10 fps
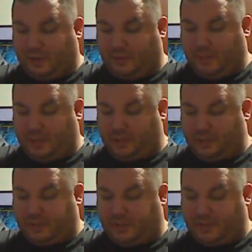make sure
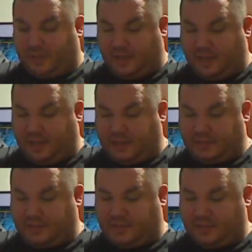it's
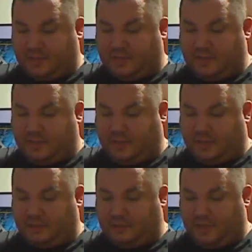nice
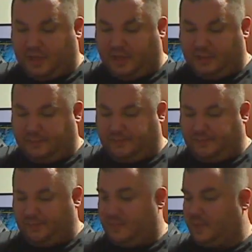and dry.
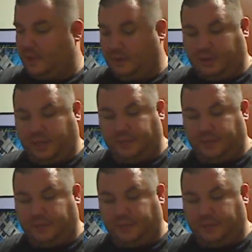Okay.